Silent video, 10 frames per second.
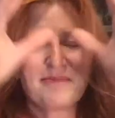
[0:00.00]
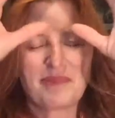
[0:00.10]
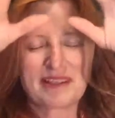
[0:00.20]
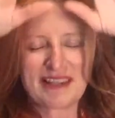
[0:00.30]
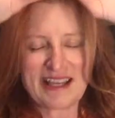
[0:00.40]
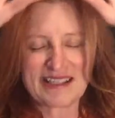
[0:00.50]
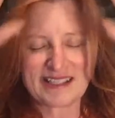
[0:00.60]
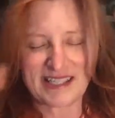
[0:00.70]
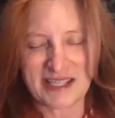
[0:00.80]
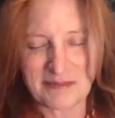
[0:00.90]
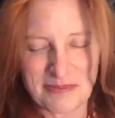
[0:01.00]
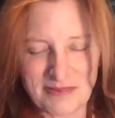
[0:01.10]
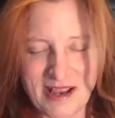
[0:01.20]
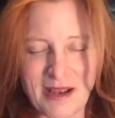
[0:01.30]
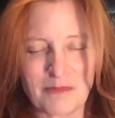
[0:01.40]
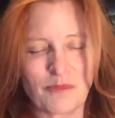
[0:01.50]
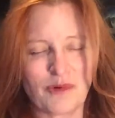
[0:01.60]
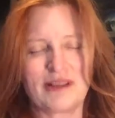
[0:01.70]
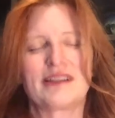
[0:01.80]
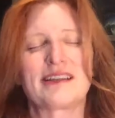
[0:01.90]
But that deep, I'm
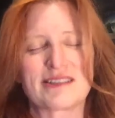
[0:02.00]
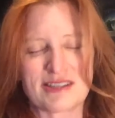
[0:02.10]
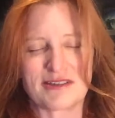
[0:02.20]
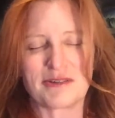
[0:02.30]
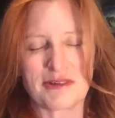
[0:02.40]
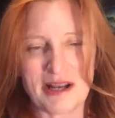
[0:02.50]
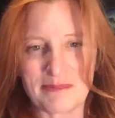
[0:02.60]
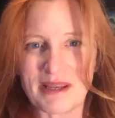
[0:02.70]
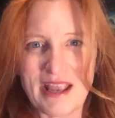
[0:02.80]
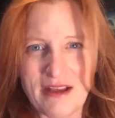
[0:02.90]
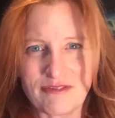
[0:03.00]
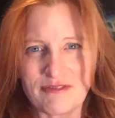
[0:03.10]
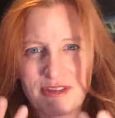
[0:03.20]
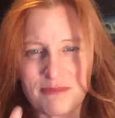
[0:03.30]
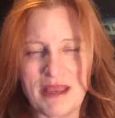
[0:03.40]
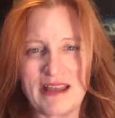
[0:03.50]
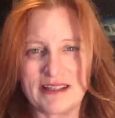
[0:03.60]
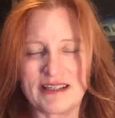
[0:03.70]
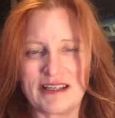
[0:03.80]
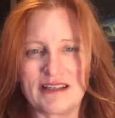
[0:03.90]
willing to, on behalf of
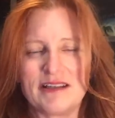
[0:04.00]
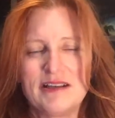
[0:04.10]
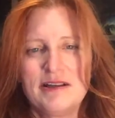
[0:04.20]
humanity,